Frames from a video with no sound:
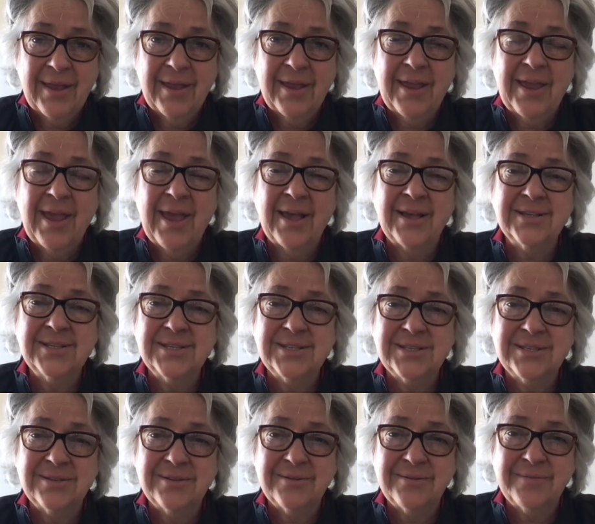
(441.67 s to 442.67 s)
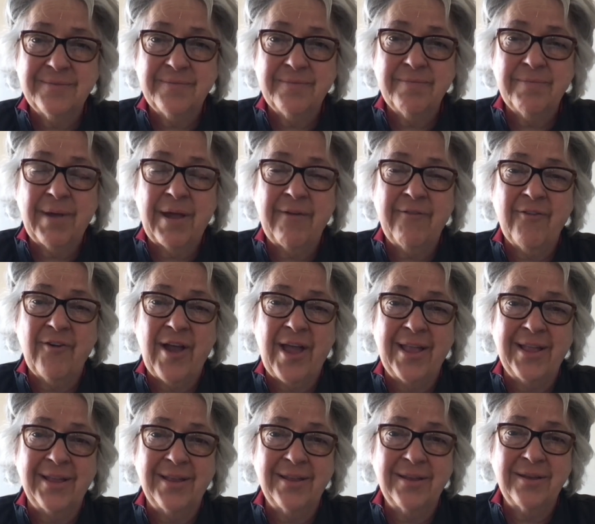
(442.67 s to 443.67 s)
Yes, my
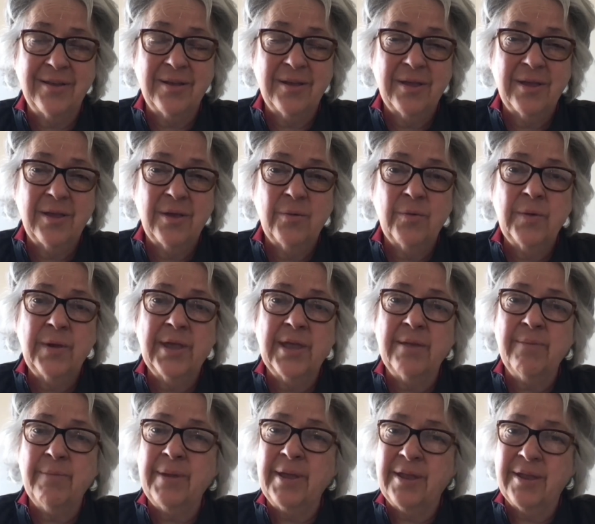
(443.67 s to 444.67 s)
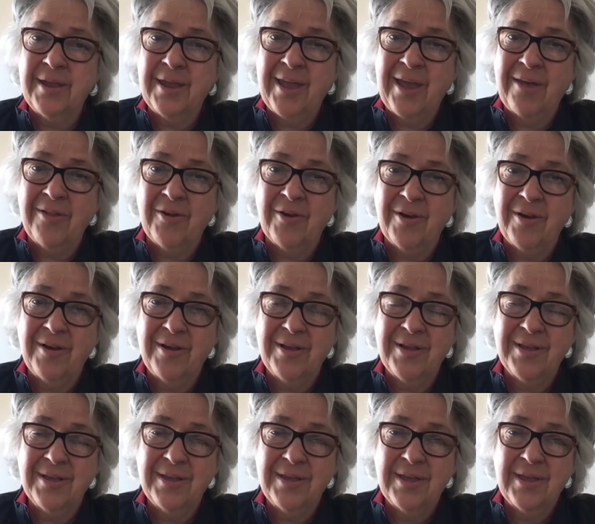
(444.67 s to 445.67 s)
friend, we can be together.
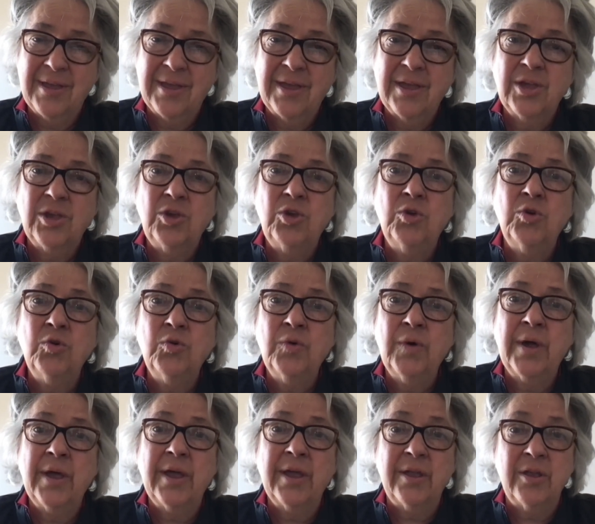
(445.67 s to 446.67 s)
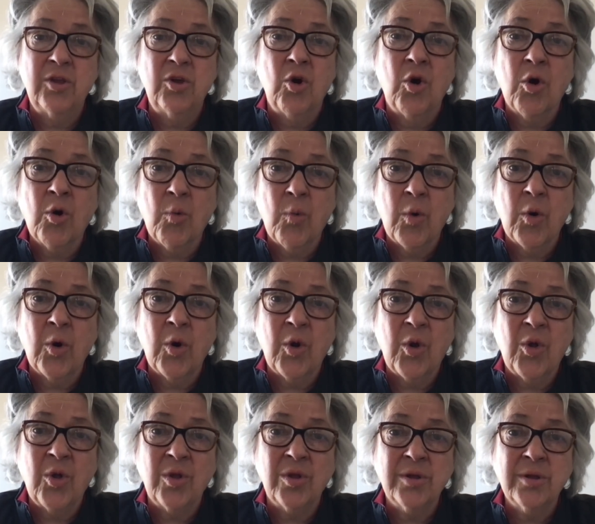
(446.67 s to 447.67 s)
You in your
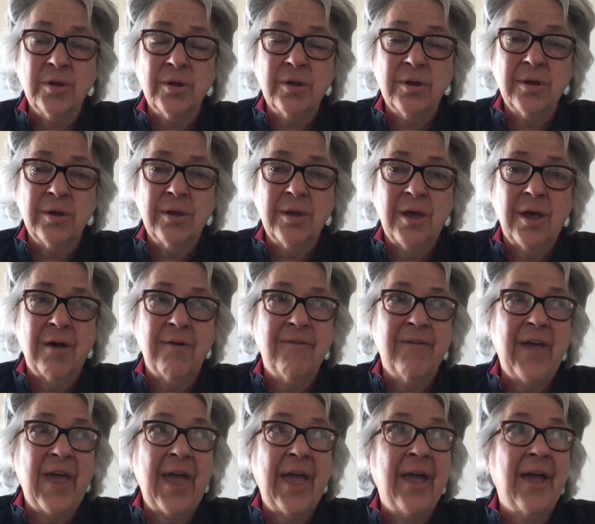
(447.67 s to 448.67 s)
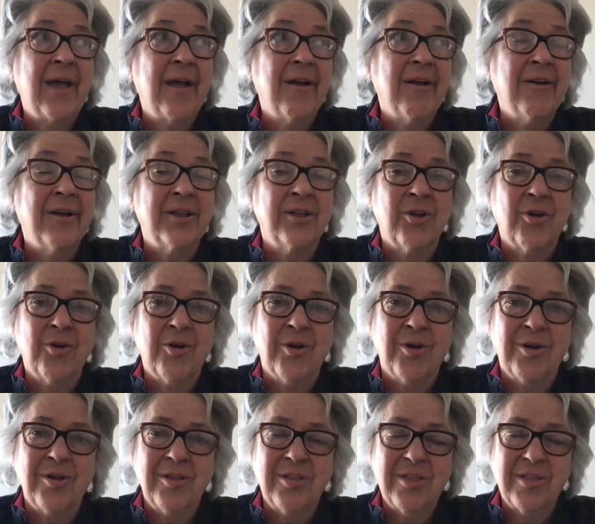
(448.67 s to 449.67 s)
world of air and
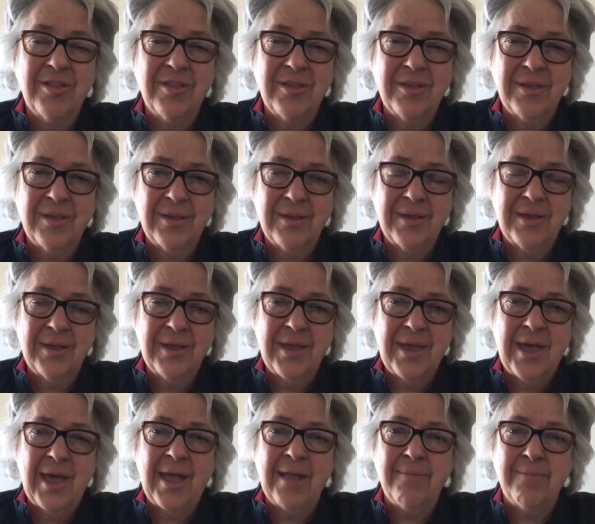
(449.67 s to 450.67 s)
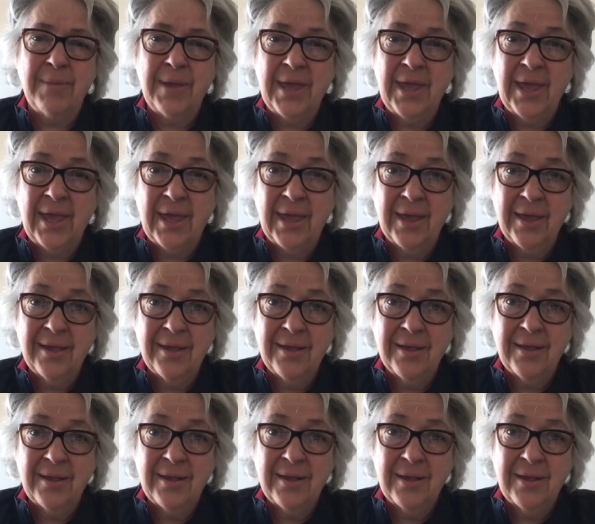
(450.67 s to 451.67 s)
earth, and me
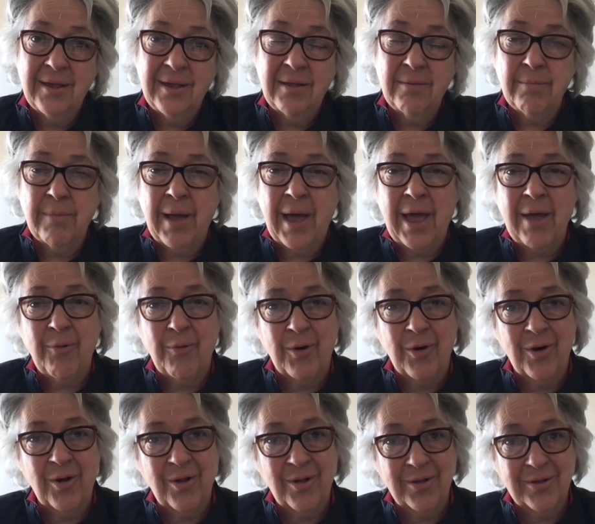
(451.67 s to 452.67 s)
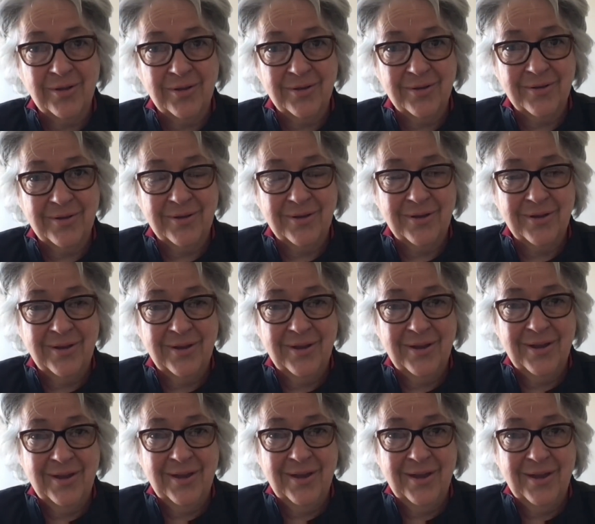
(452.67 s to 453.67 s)
in my world
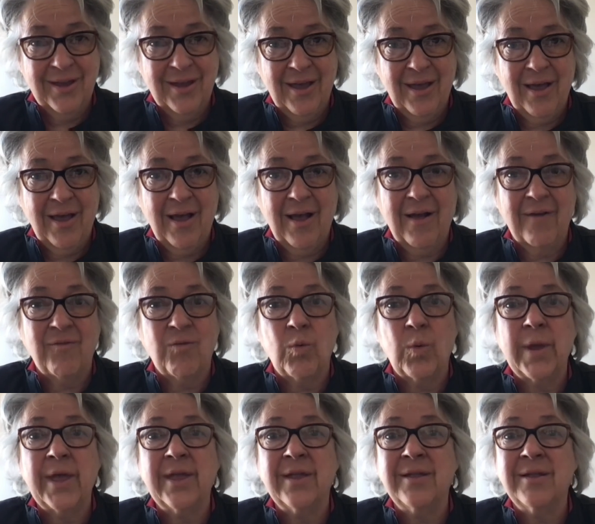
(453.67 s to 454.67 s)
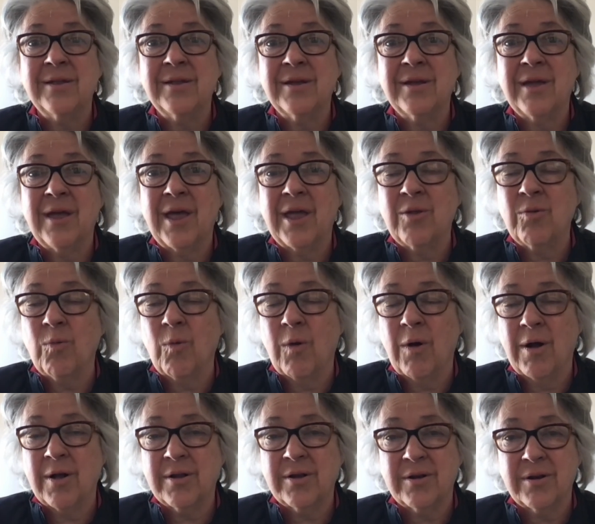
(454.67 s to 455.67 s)
of wind and
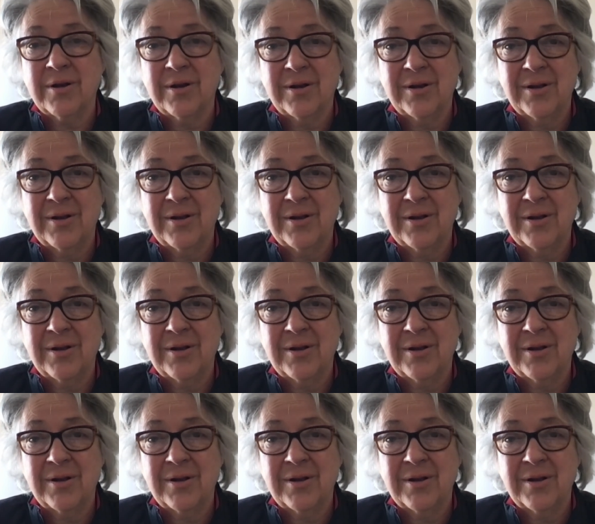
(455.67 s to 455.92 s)
water.